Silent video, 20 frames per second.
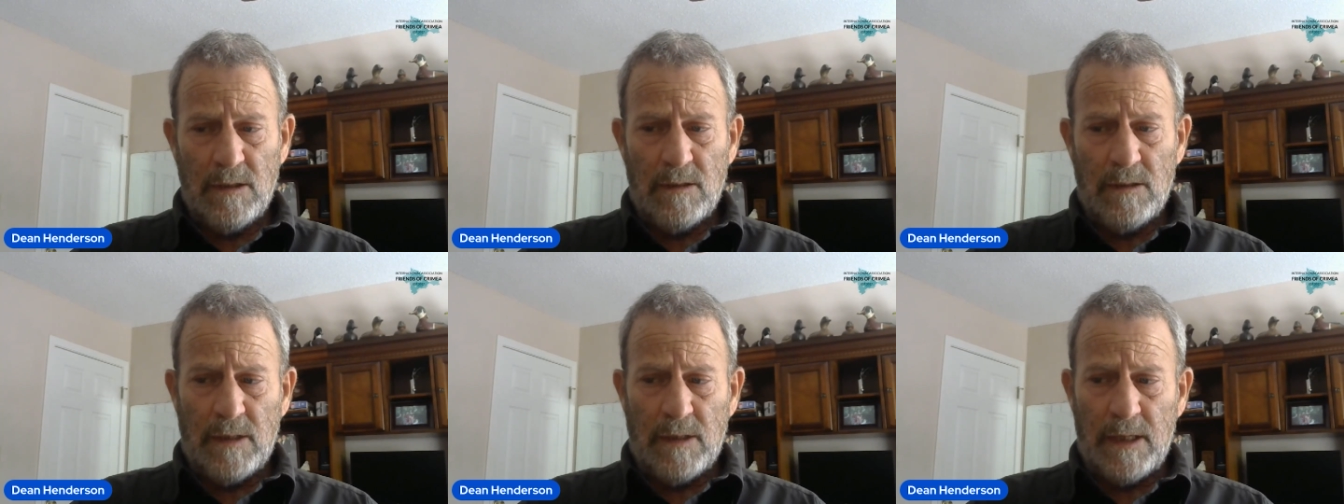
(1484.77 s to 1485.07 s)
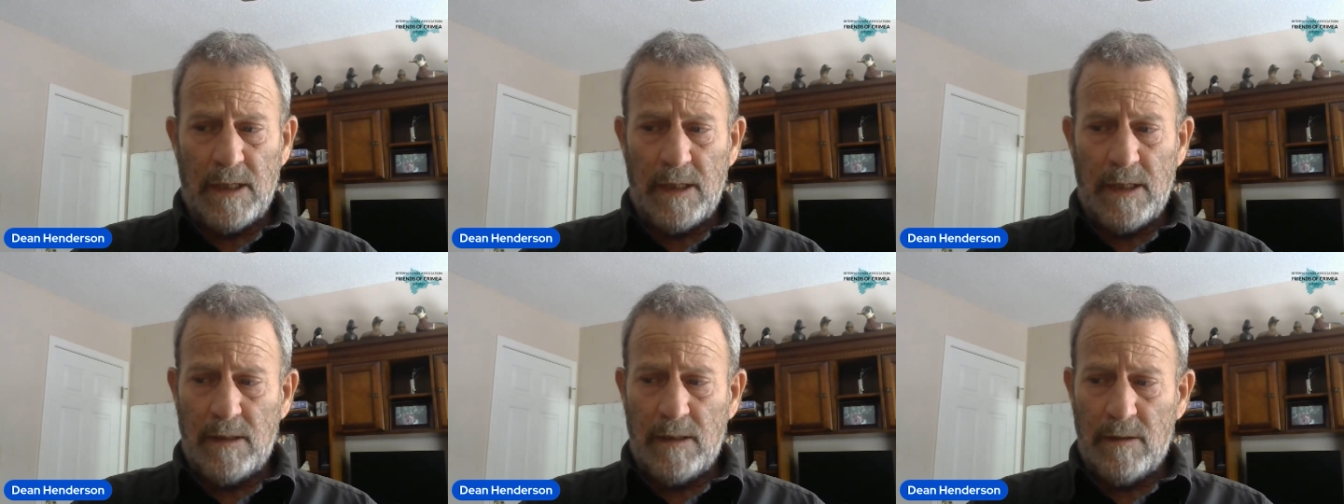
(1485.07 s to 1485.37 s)

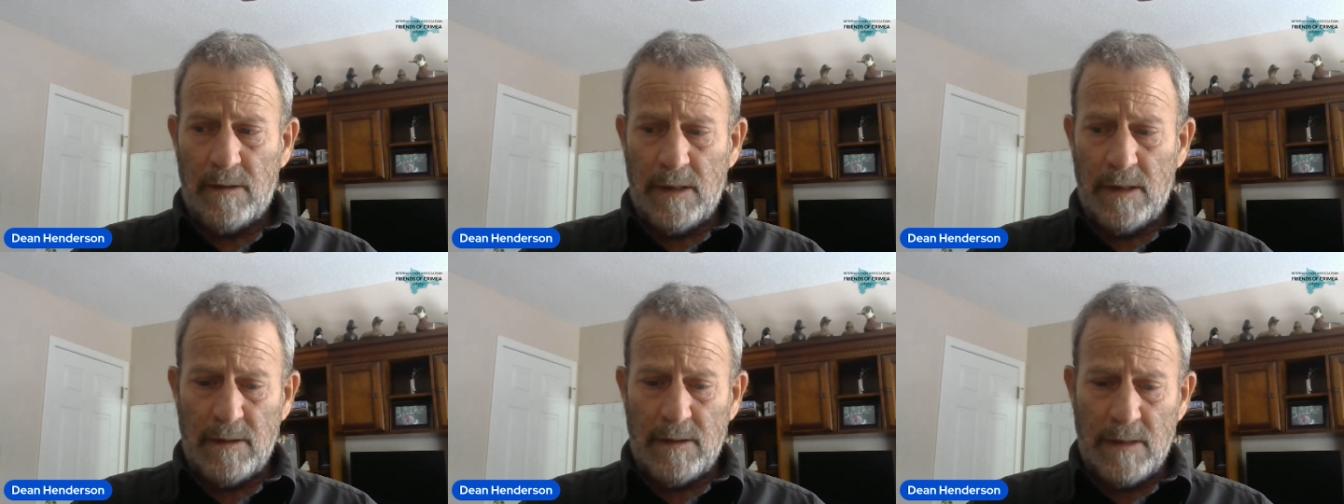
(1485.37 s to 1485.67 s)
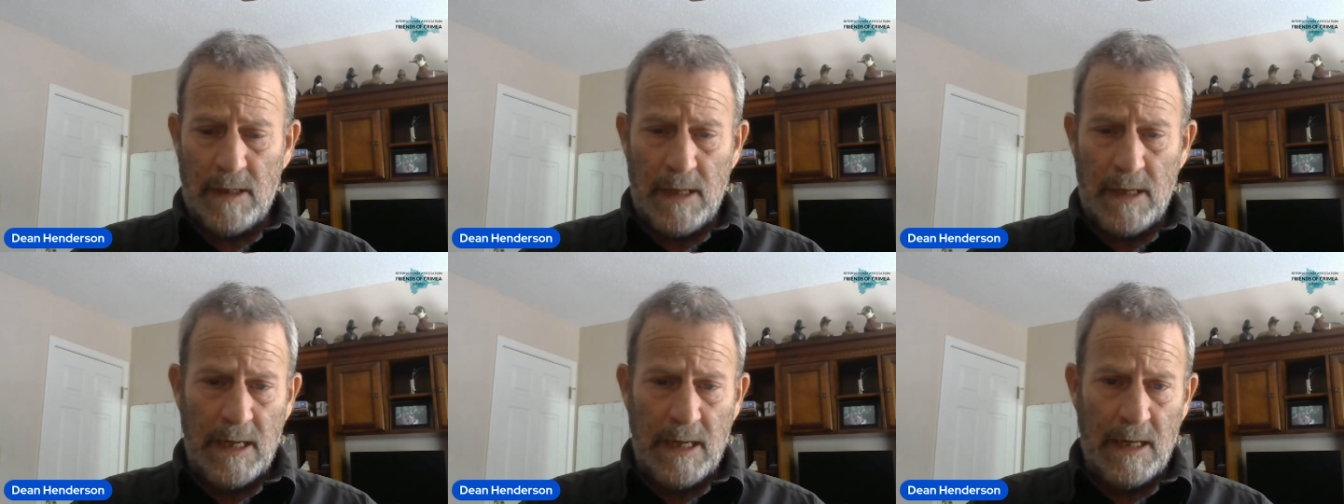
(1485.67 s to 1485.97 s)
they they,
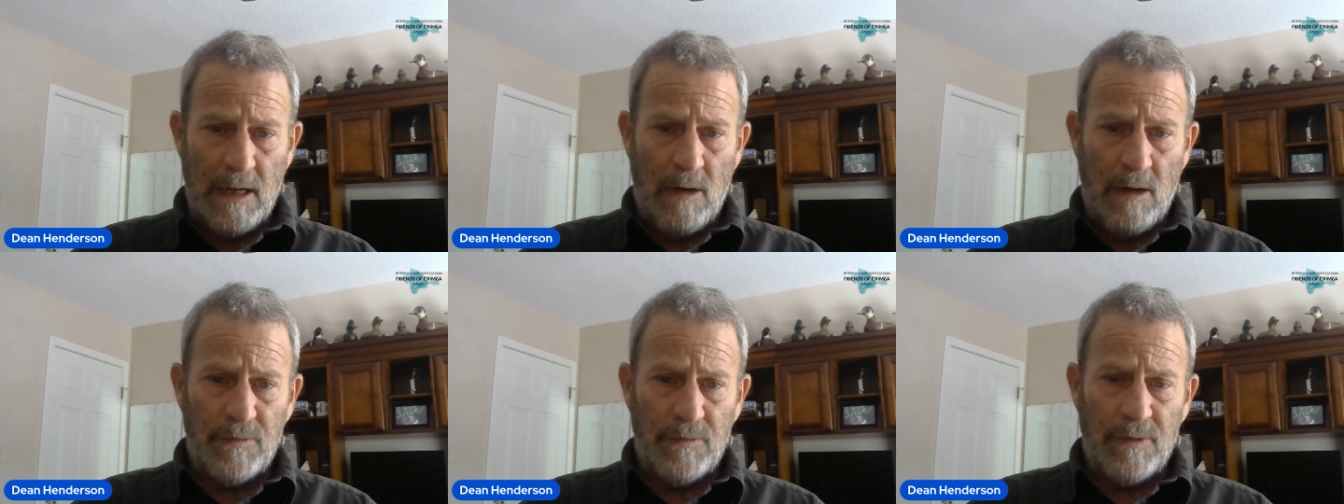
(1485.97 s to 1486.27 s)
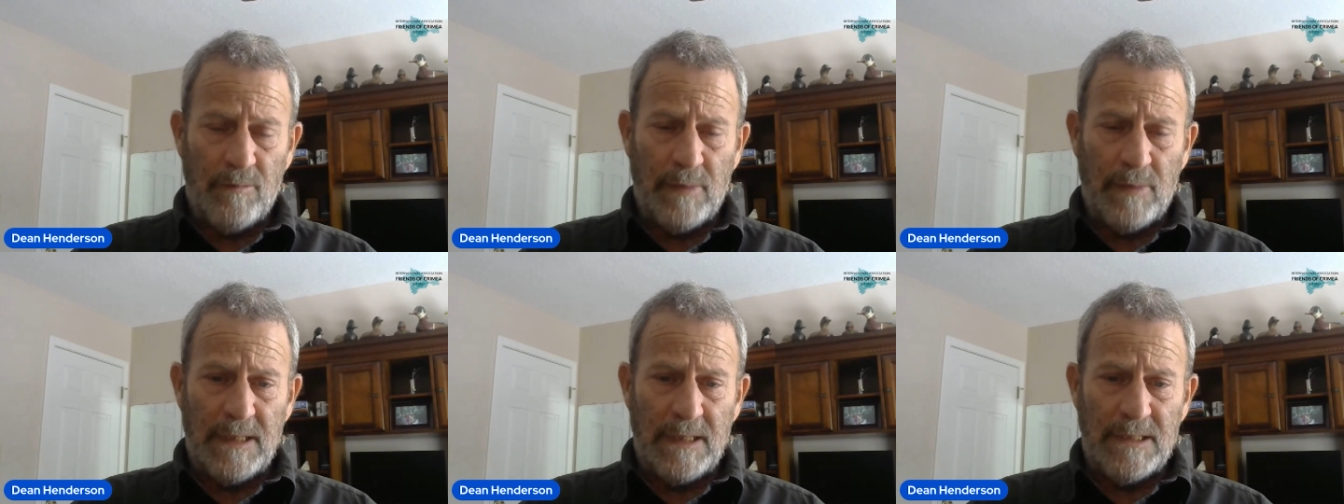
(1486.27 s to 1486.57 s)
they hang out with the
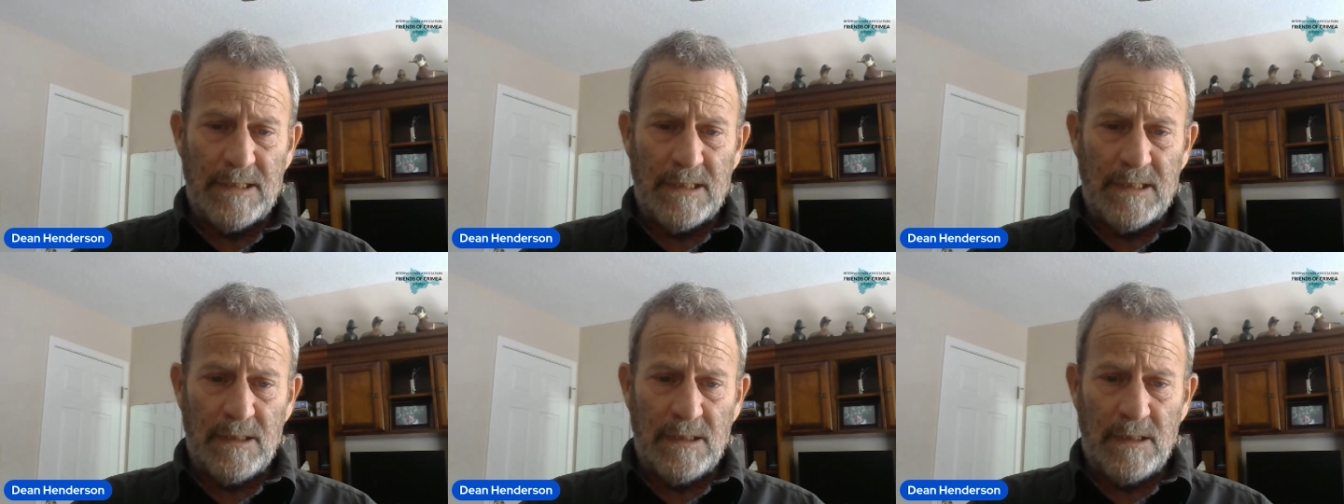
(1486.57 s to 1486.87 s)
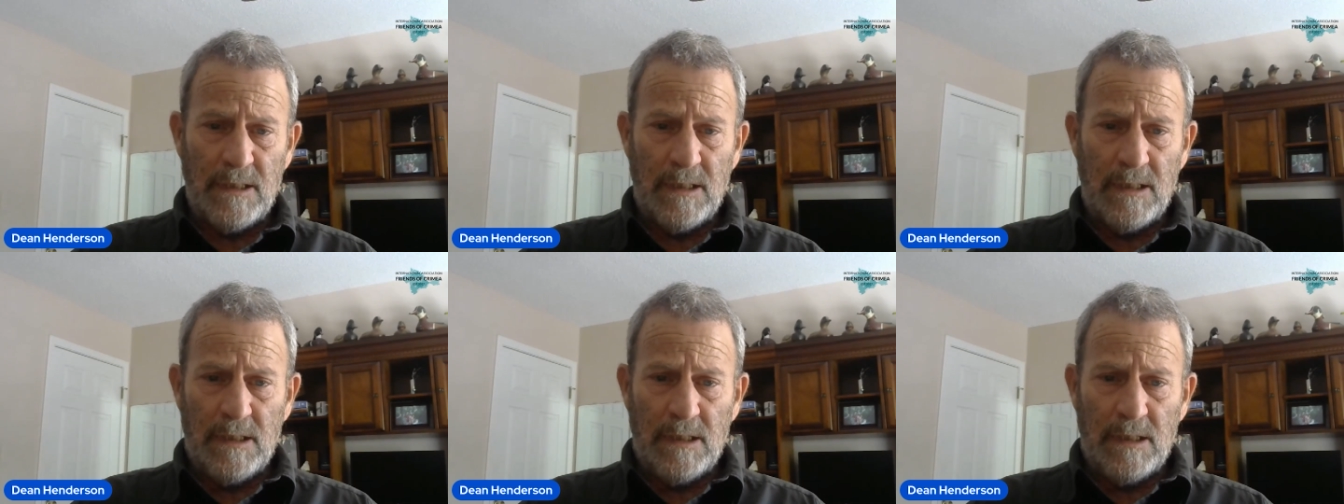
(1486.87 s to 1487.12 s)
bison,